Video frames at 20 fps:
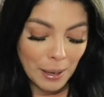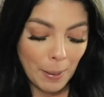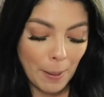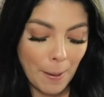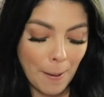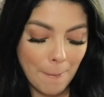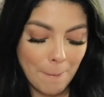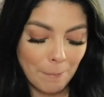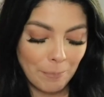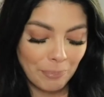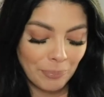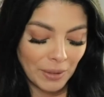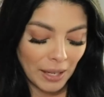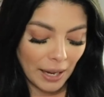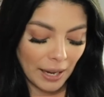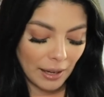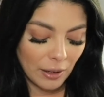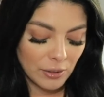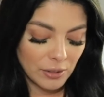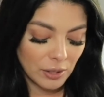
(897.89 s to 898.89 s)
Um,
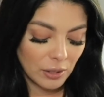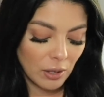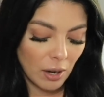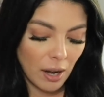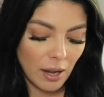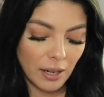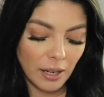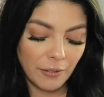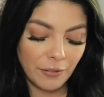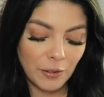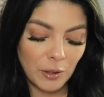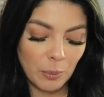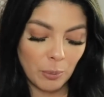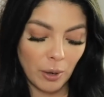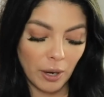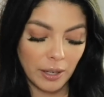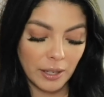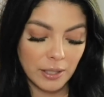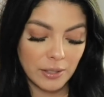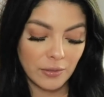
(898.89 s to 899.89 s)
I also got a few
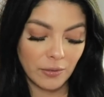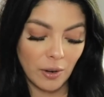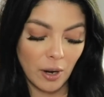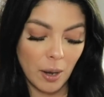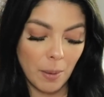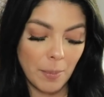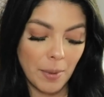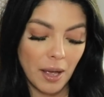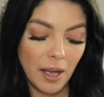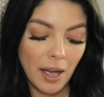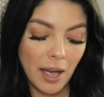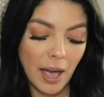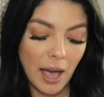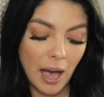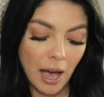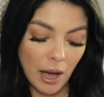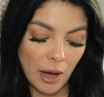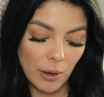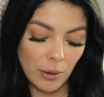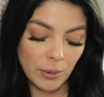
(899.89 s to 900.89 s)
products from
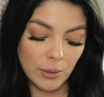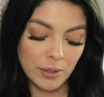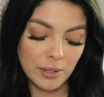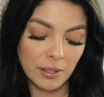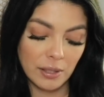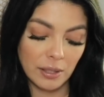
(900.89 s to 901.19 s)
Haus